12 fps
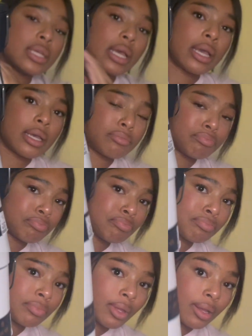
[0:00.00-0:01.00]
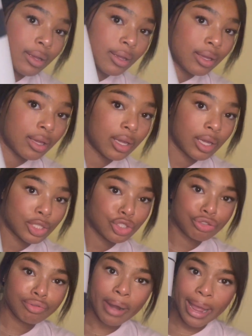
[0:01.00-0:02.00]
a
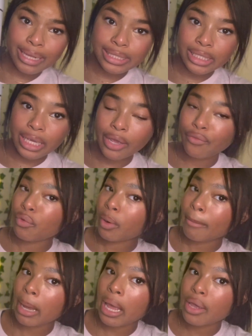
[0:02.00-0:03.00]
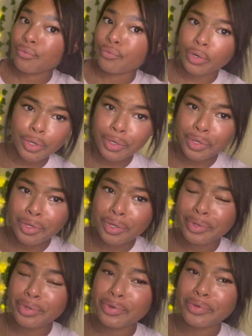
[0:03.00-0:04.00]
trash can for my
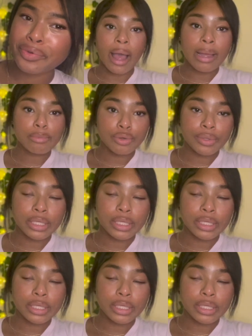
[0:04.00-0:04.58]
room. I'm going